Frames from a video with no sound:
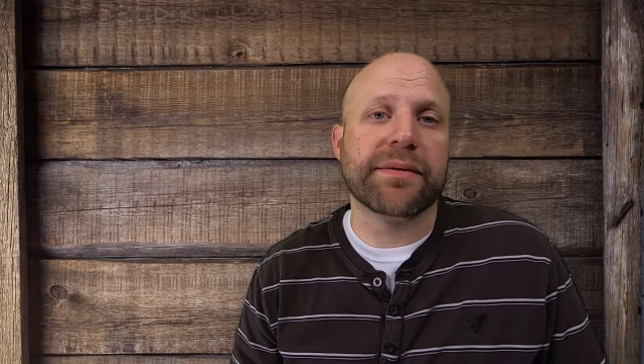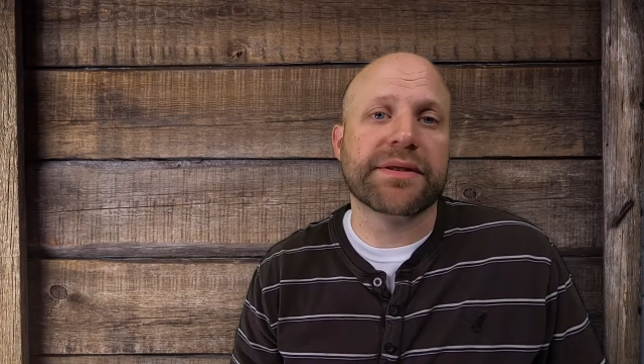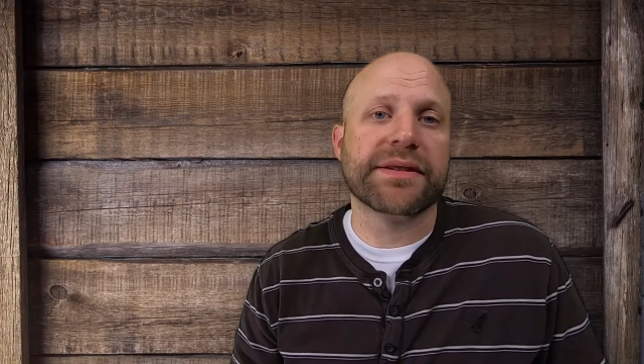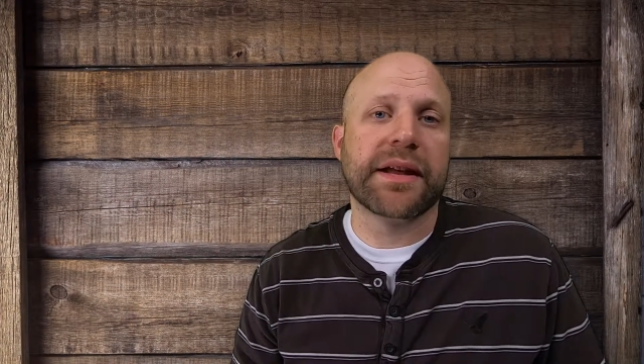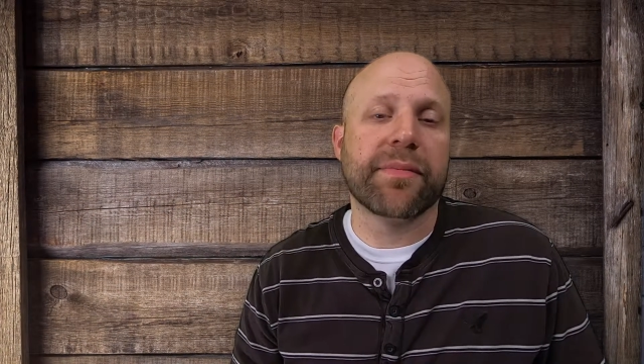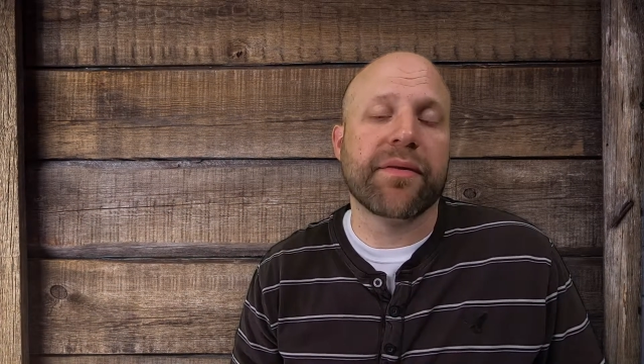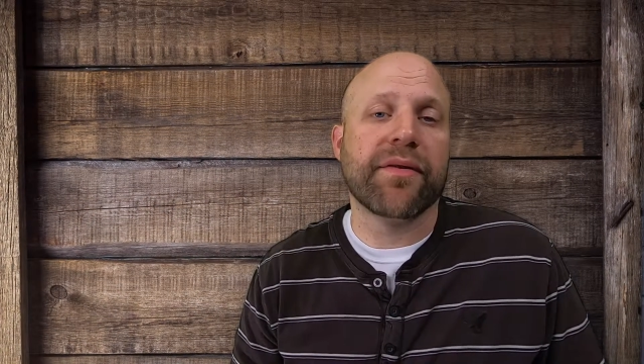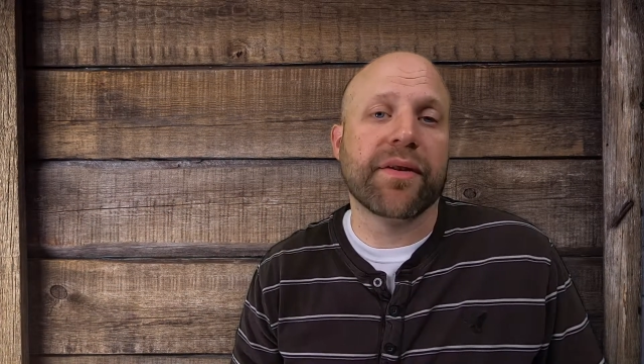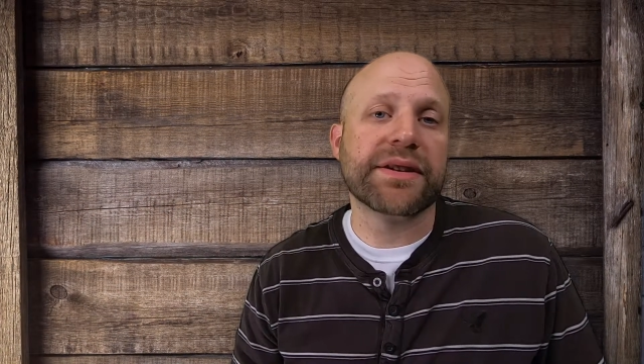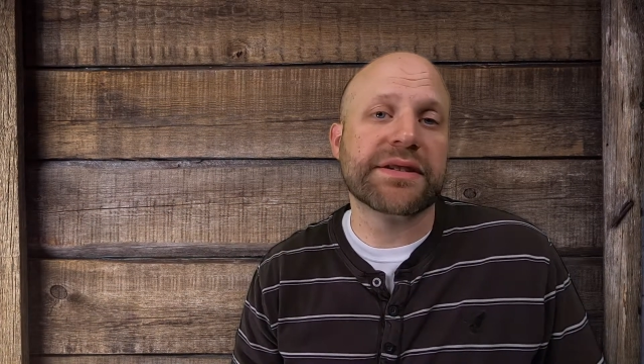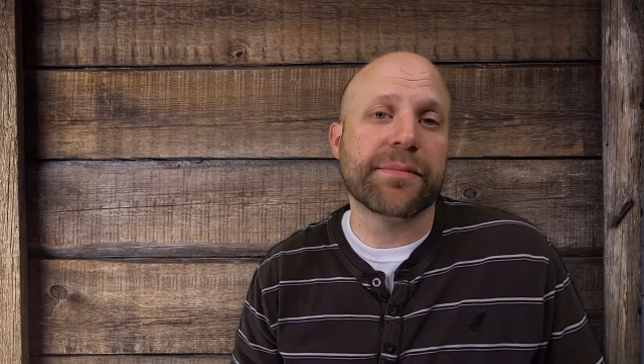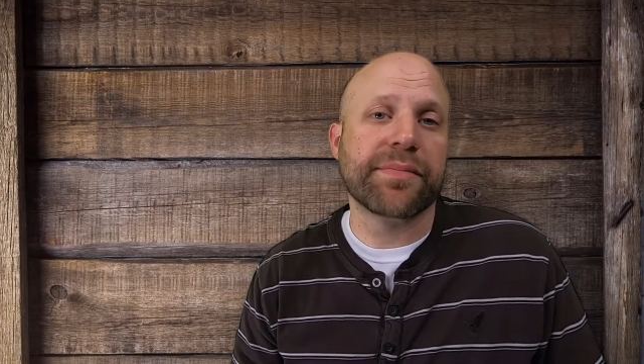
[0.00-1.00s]
set up a
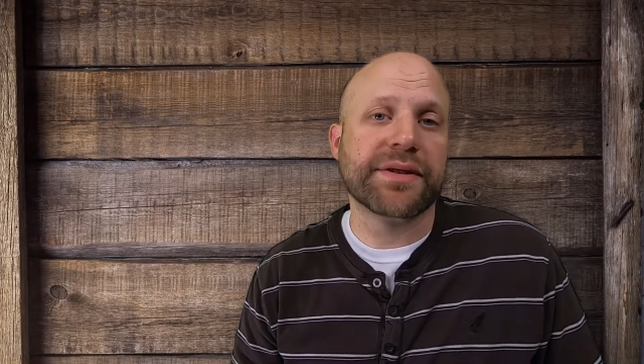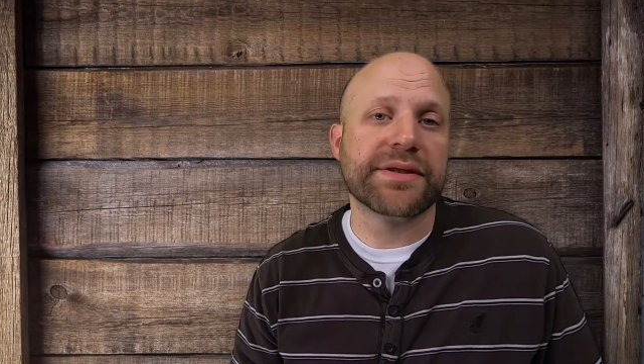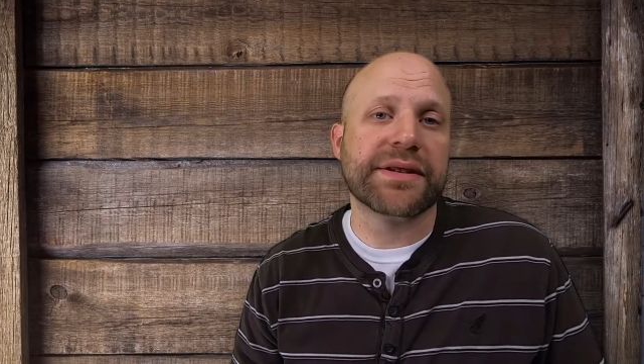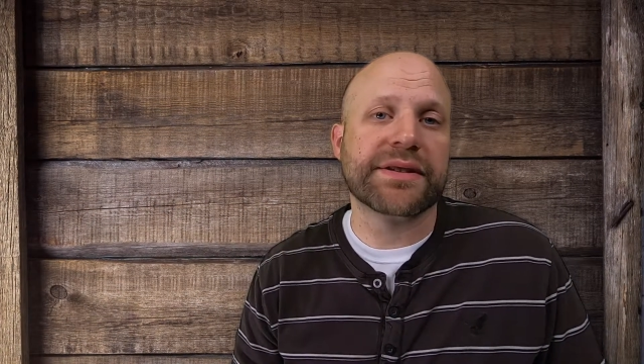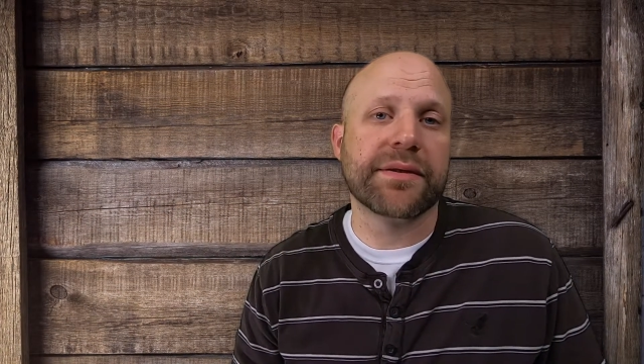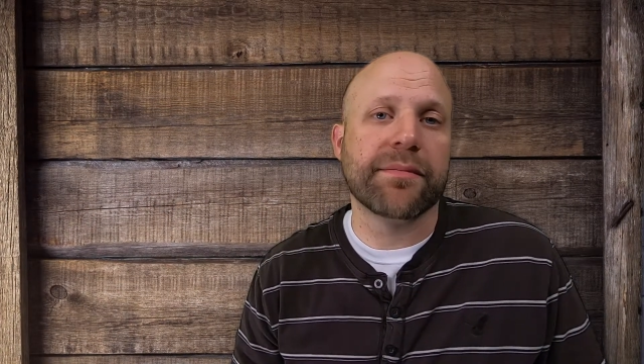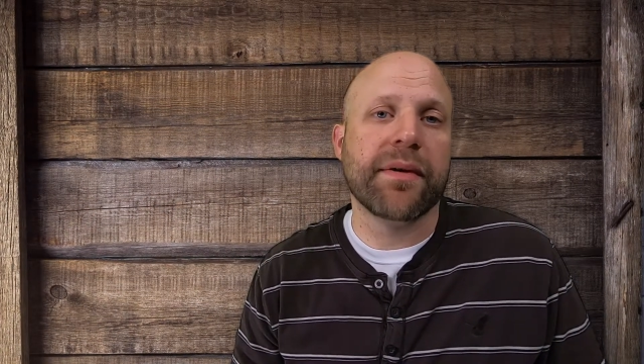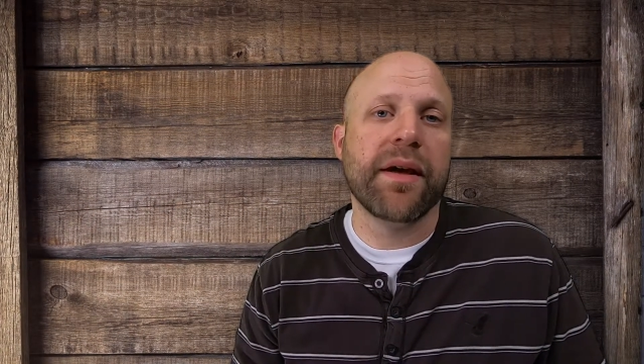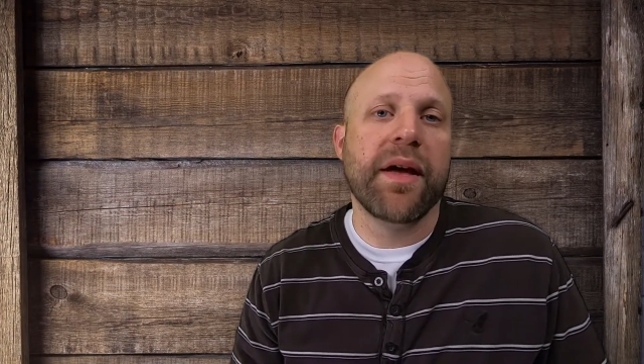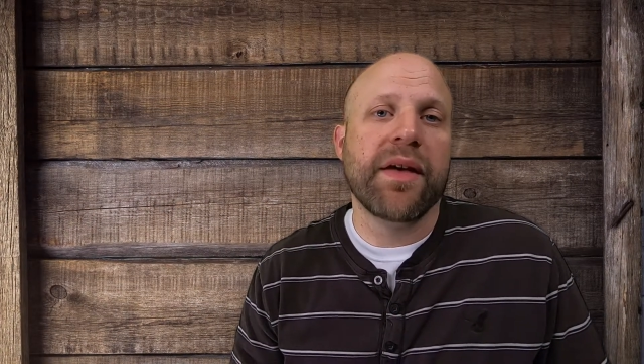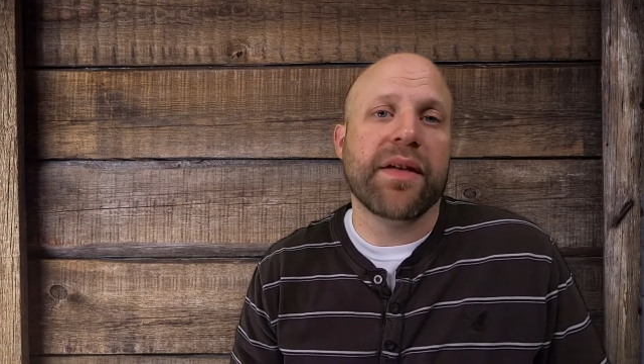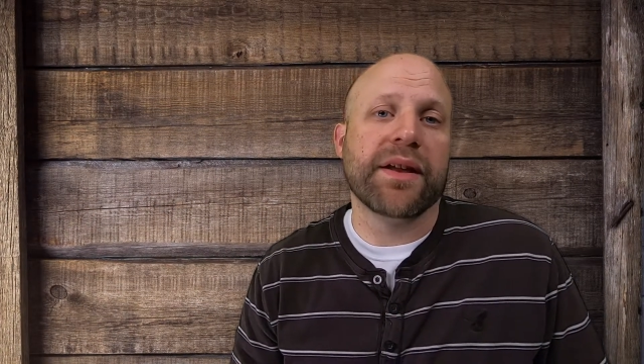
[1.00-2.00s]
very simple system
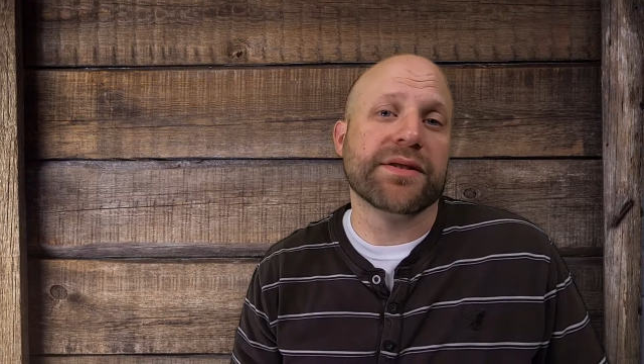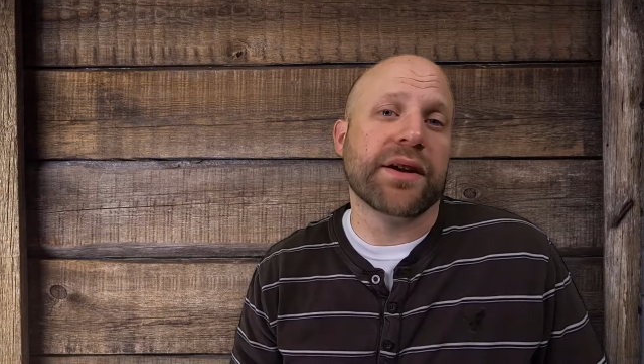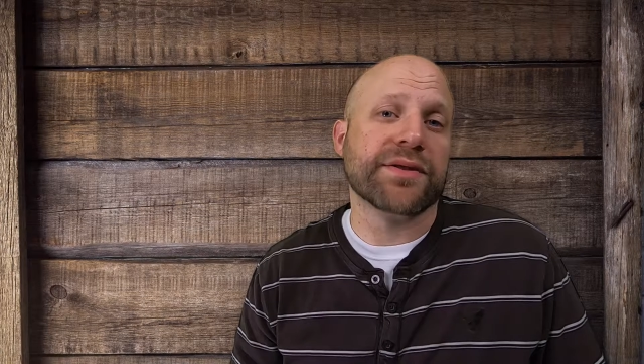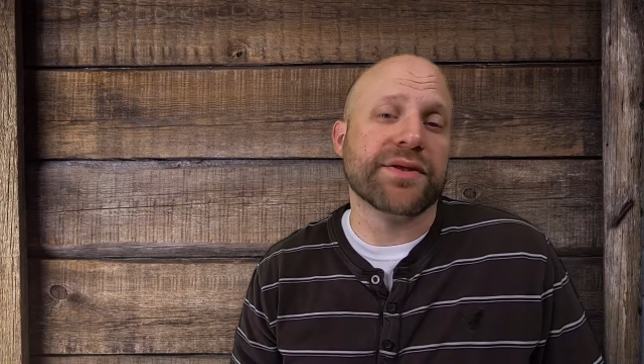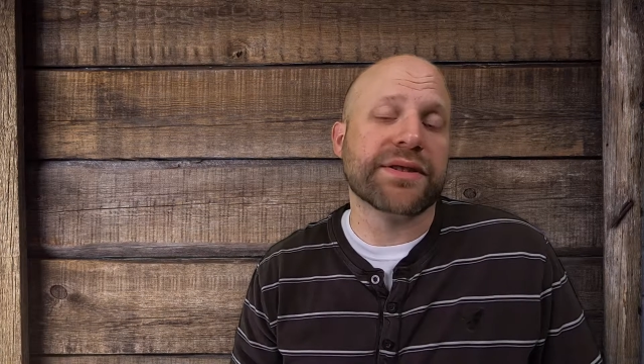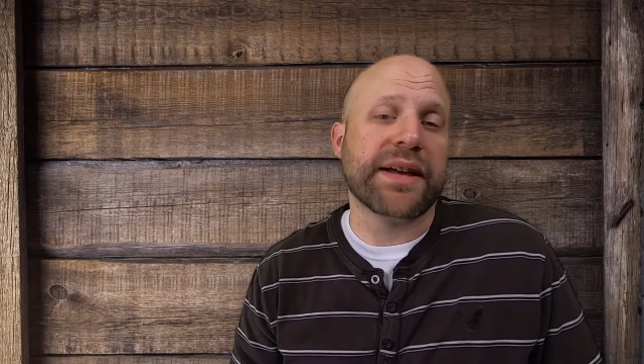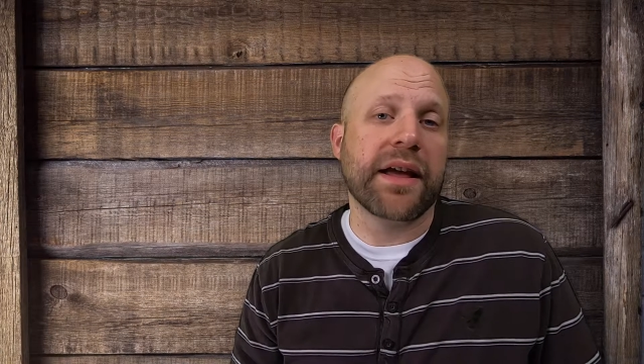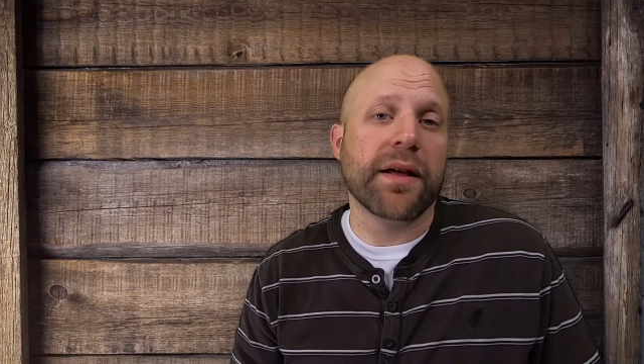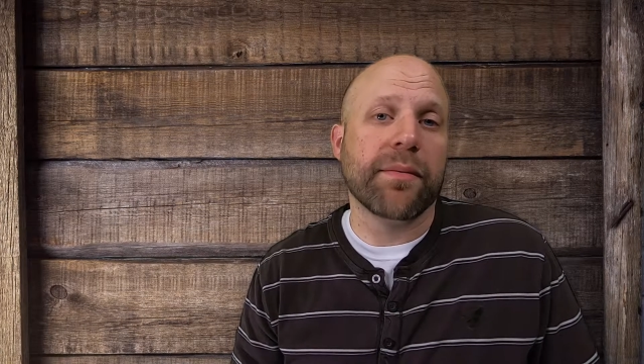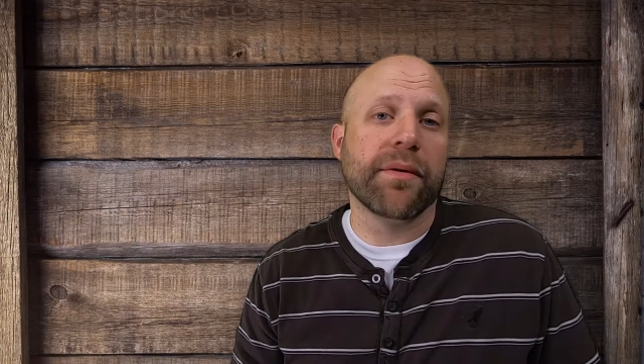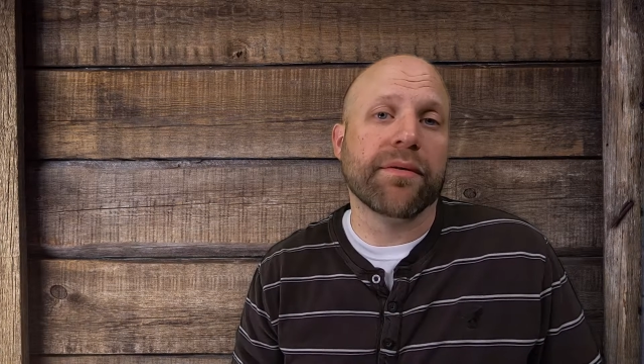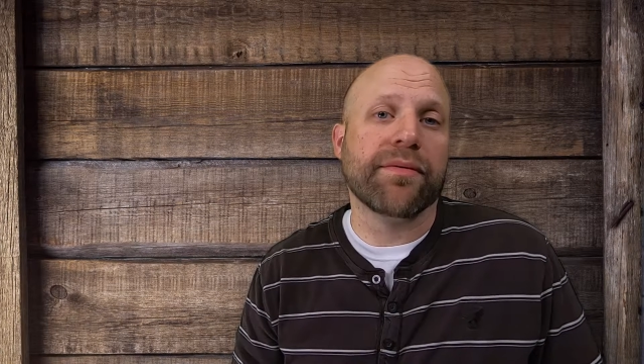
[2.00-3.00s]
that is also
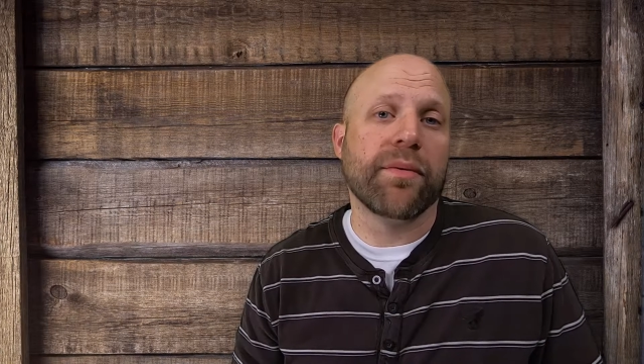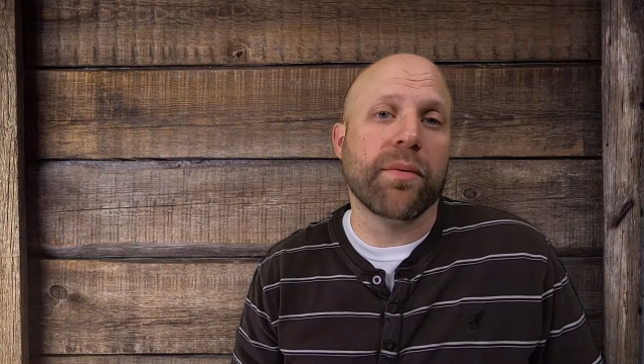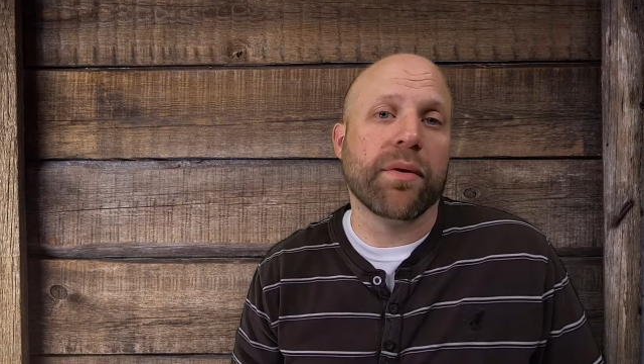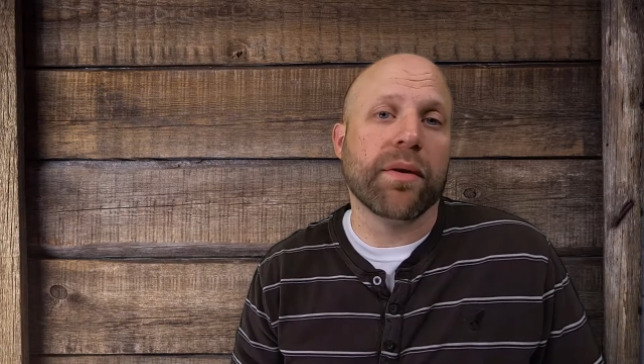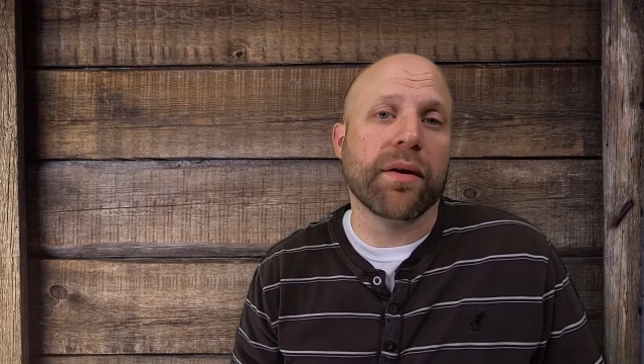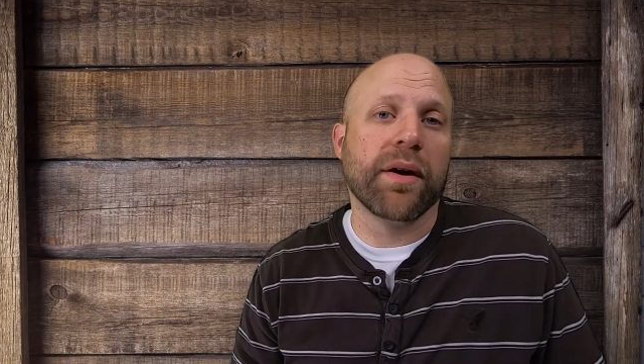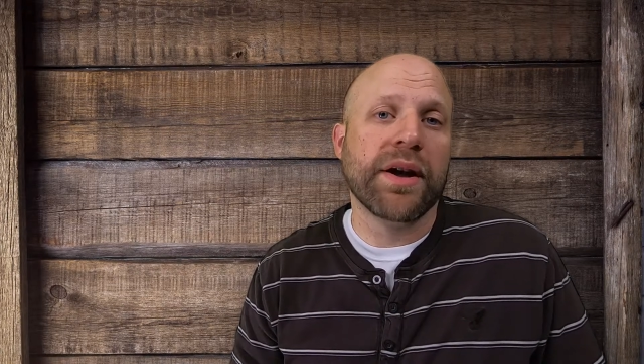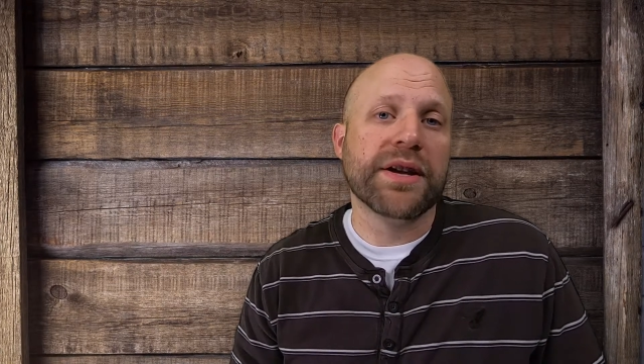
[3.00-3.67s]
scalable for